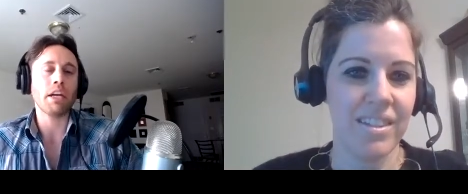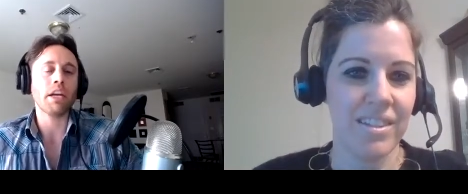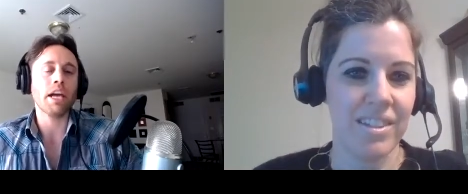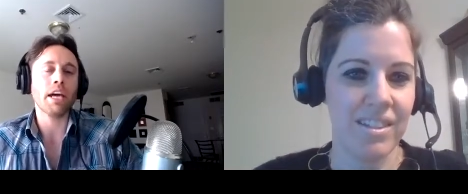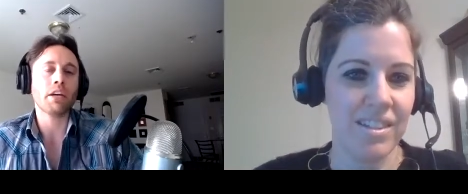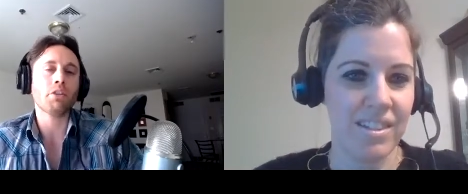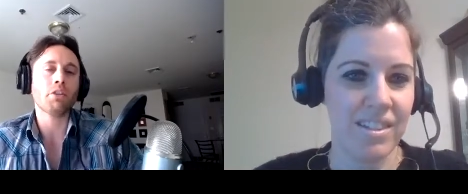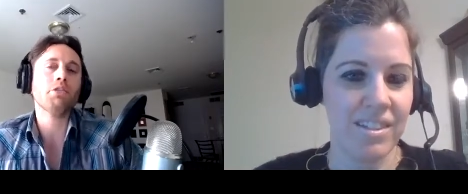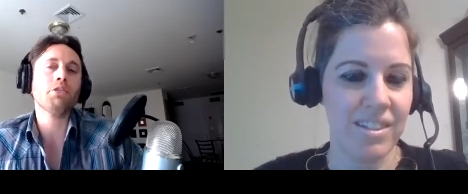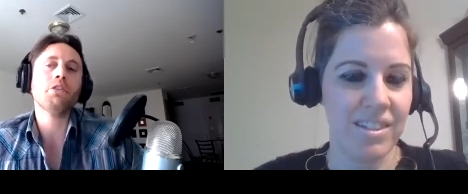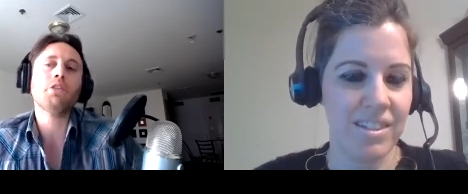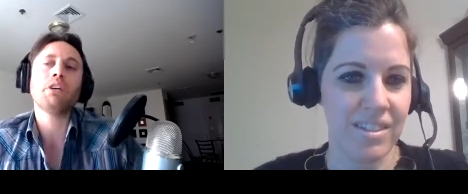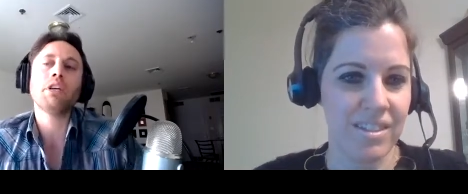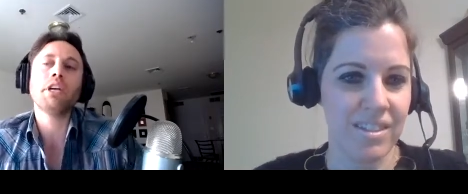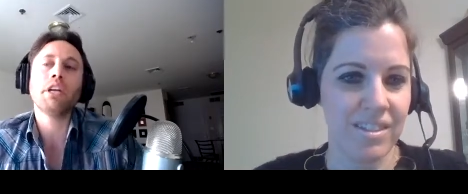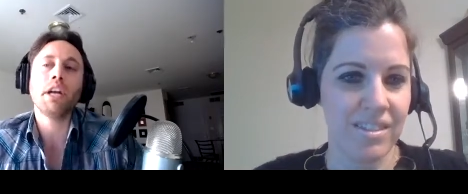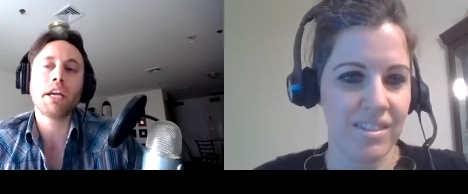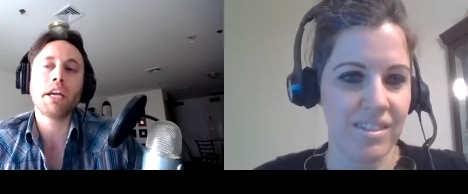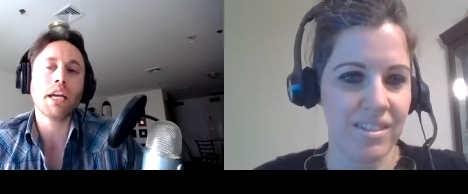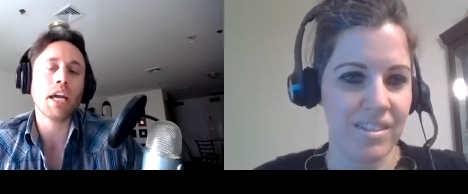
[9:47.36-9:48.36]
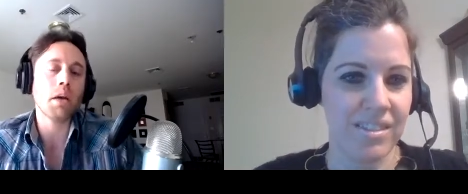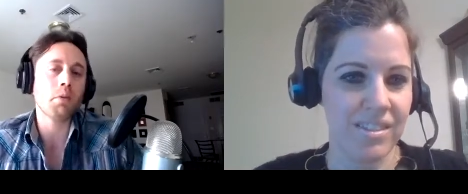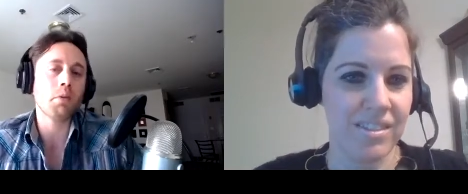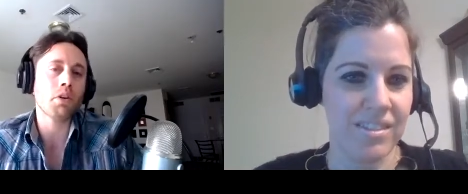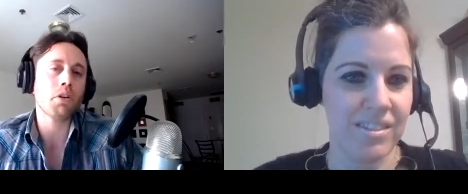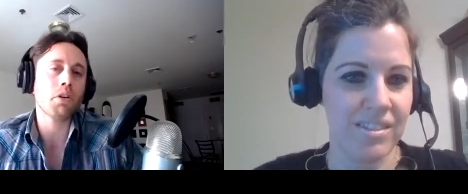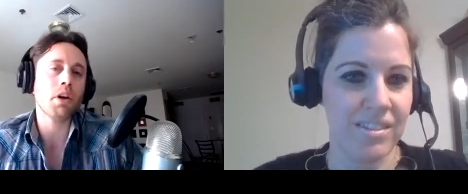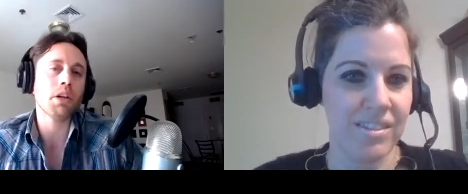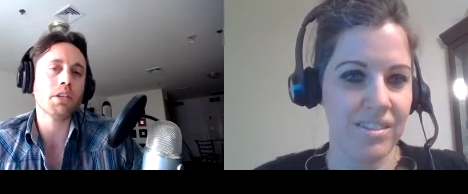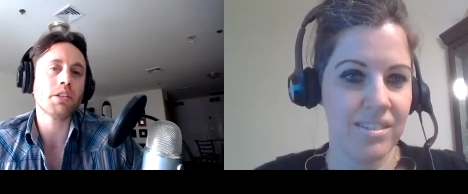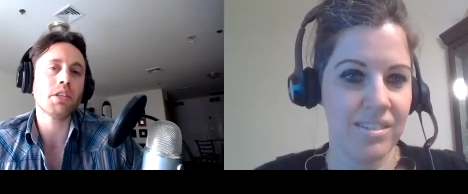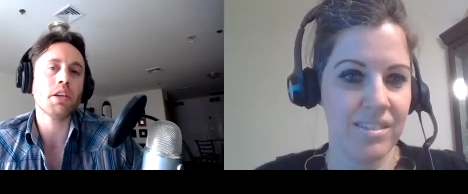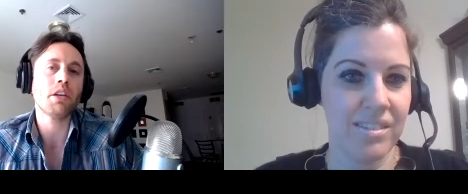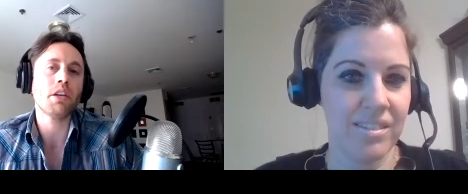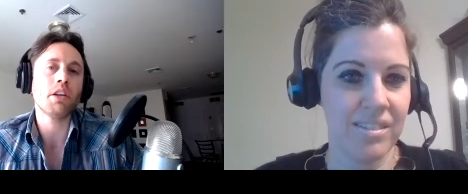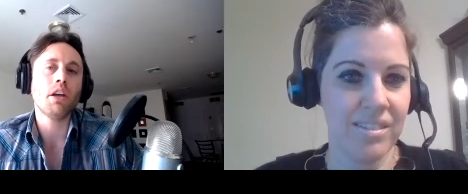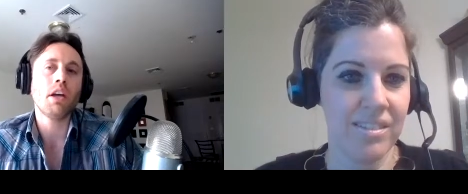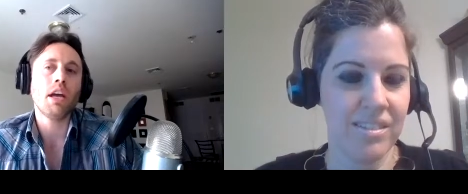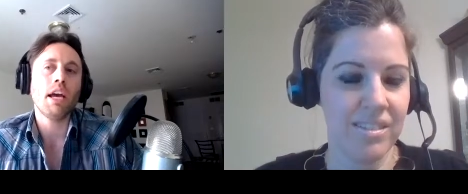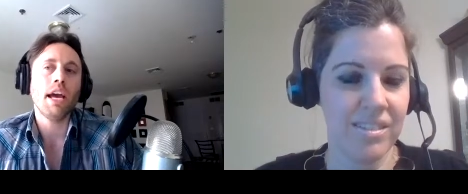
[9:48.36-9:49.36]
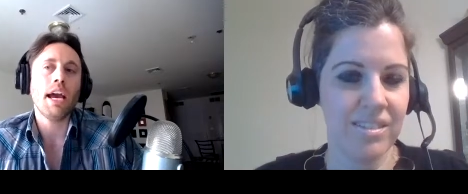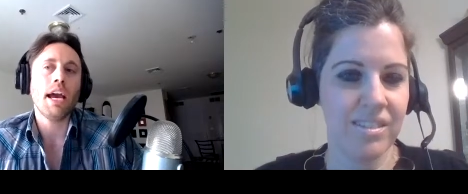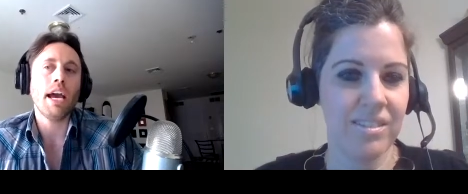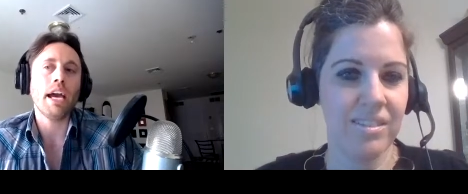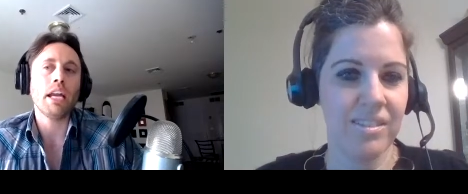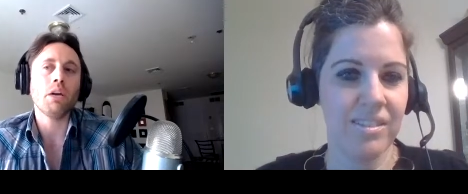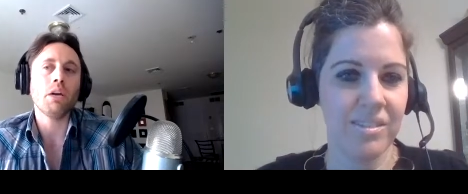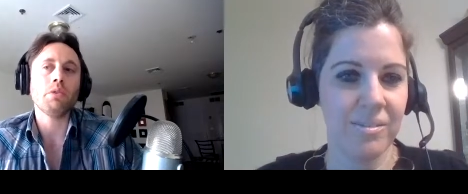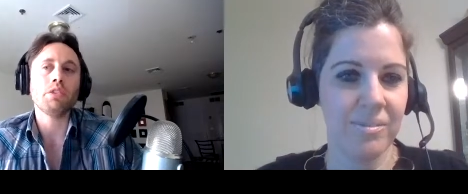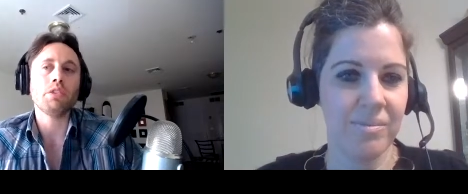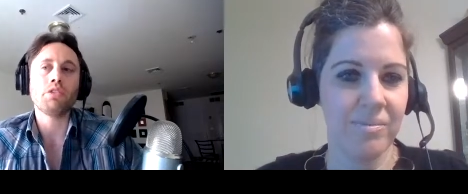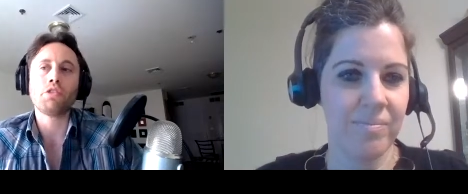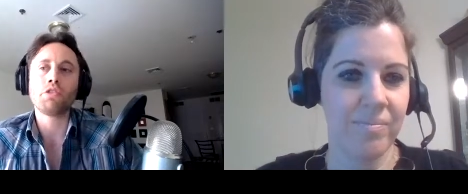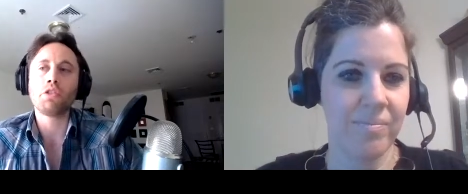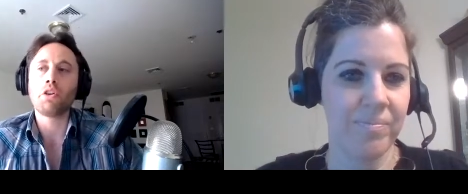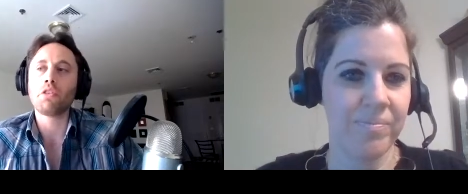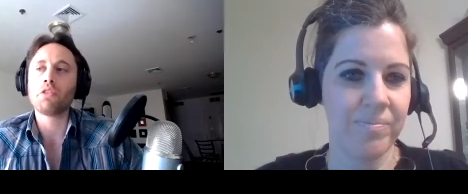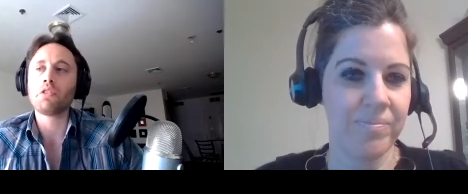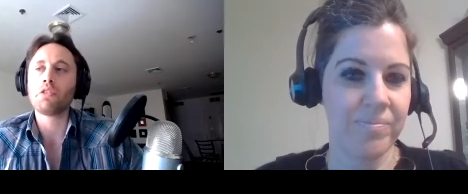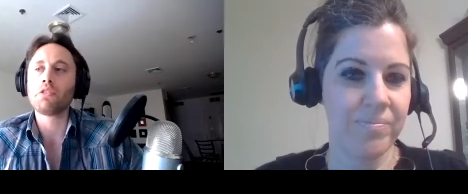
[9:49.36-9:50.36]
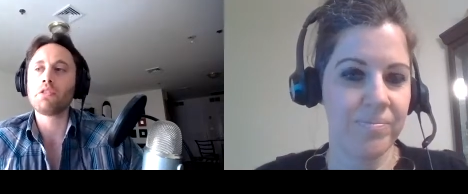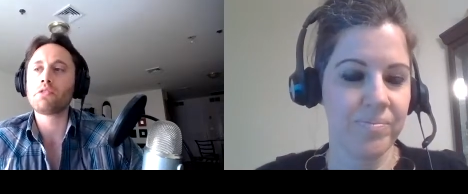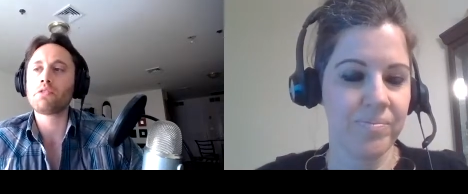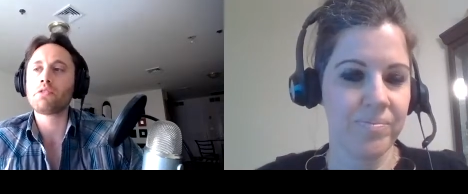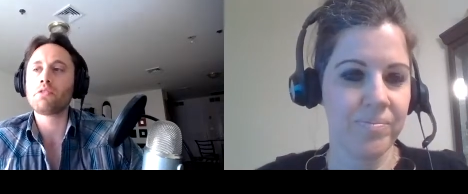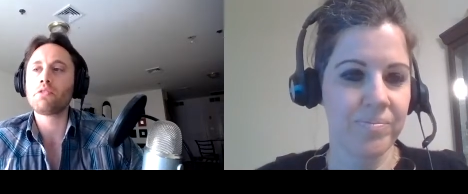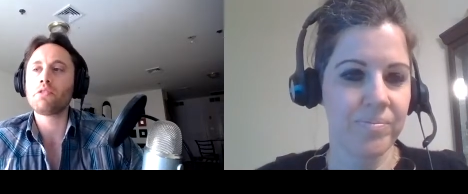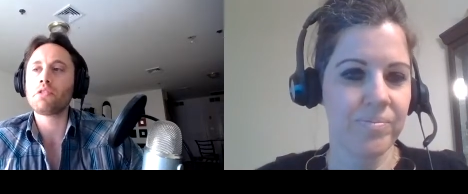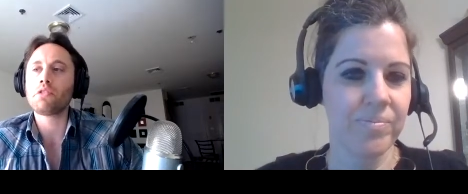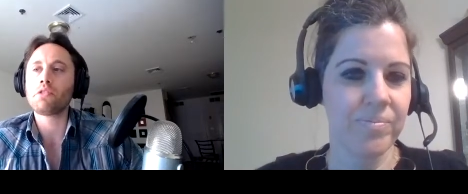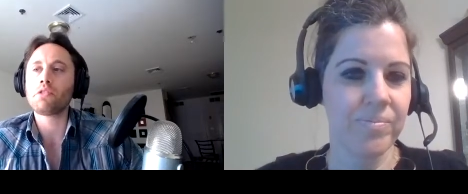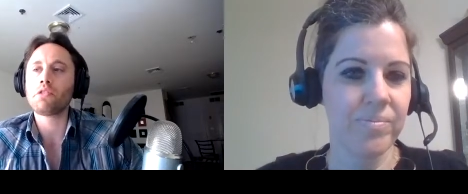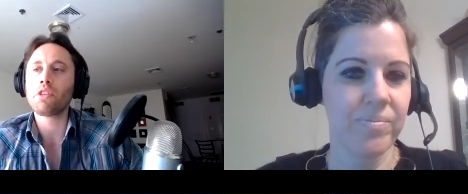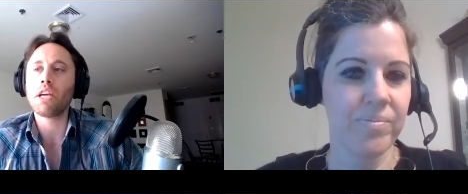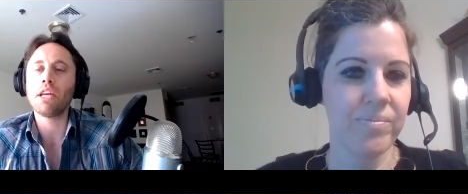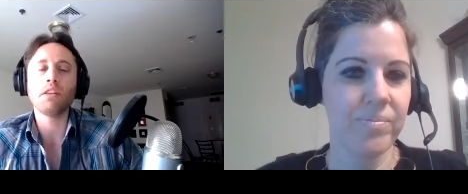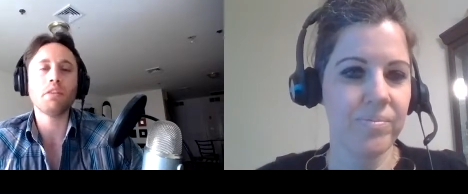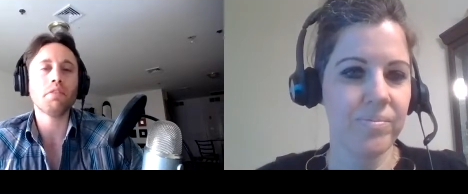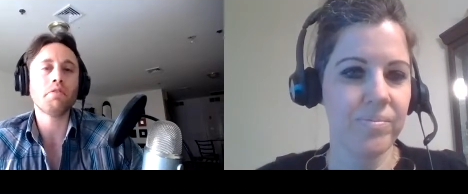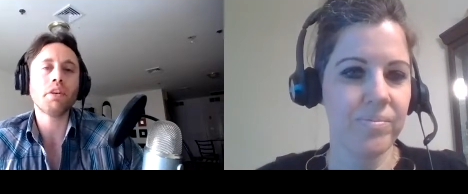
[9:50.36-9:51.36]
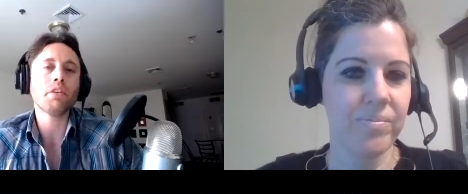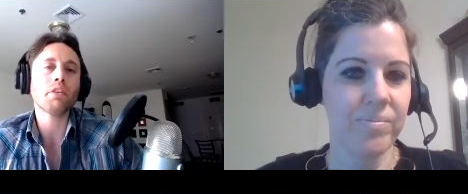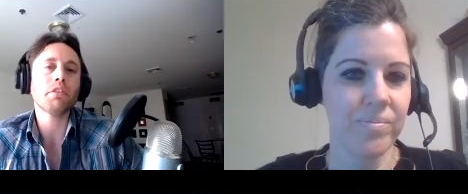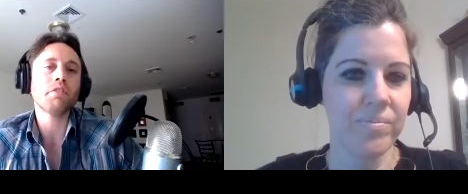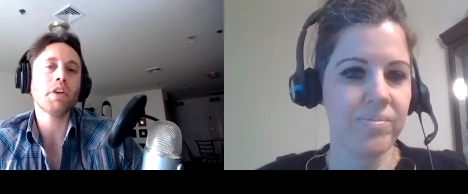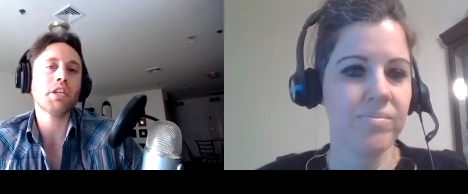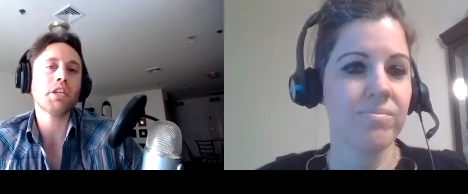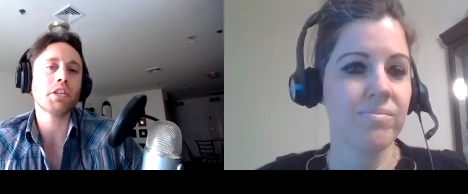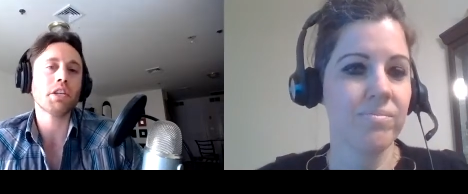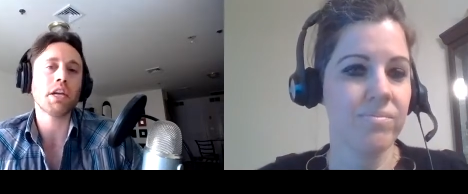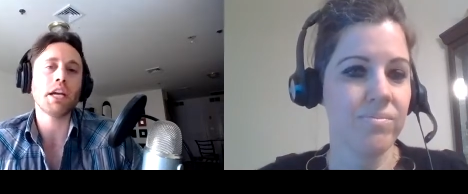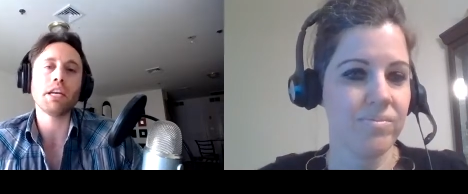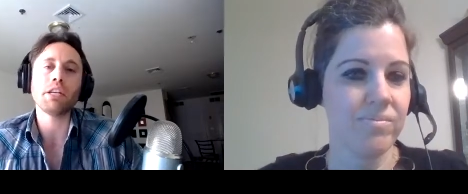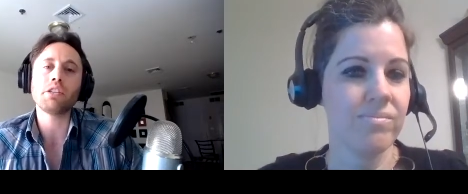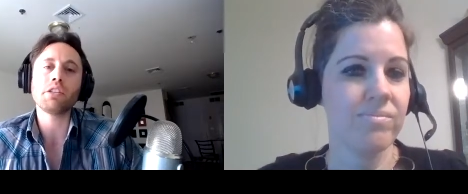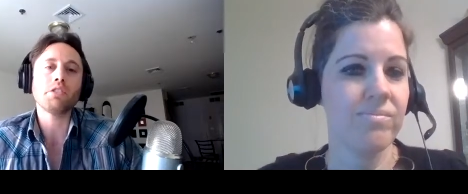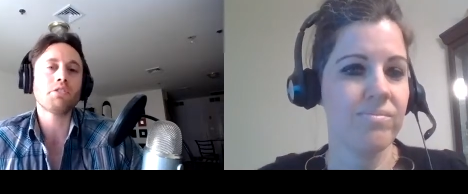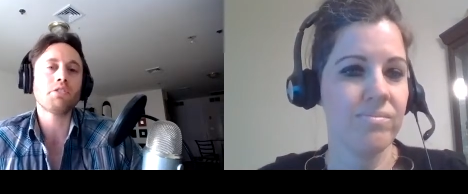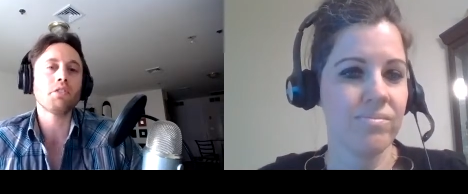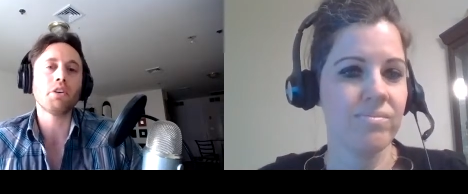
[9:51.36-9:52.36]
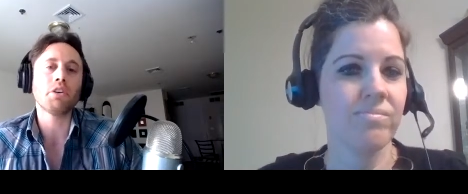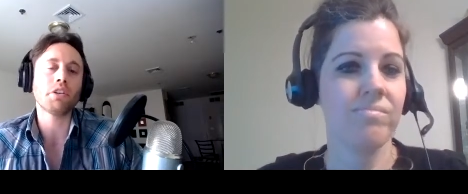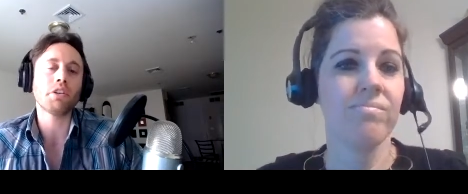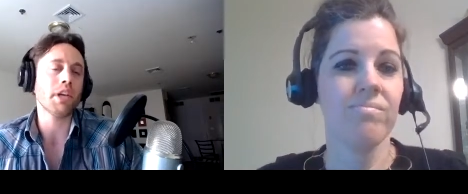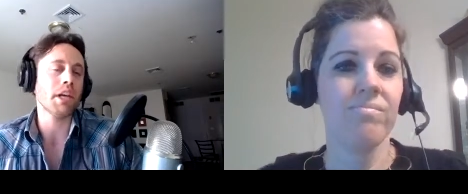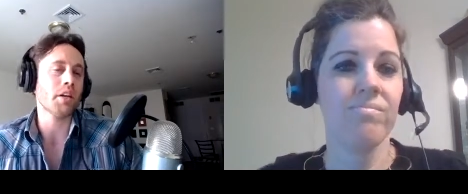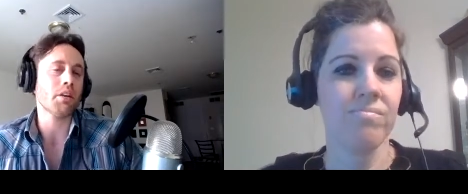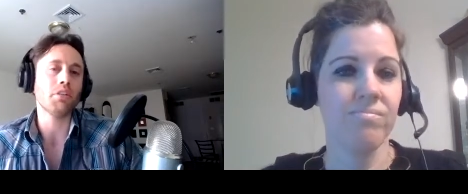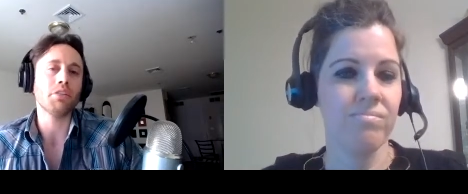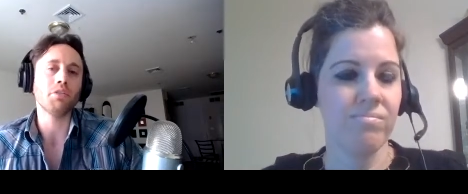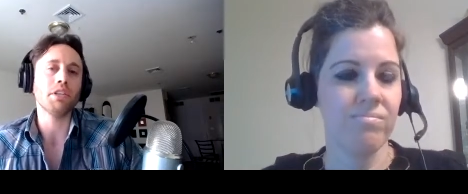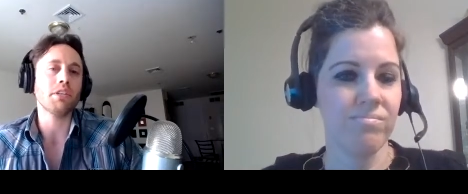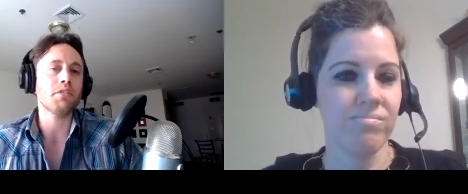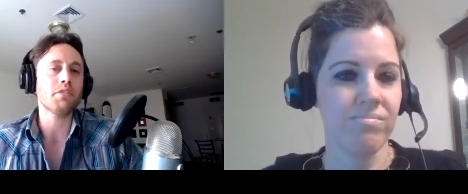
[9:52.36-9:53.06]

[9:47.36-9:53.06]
Speaker 1: I Googled it, I came across it, and it was journals just in the field of education. So it mm.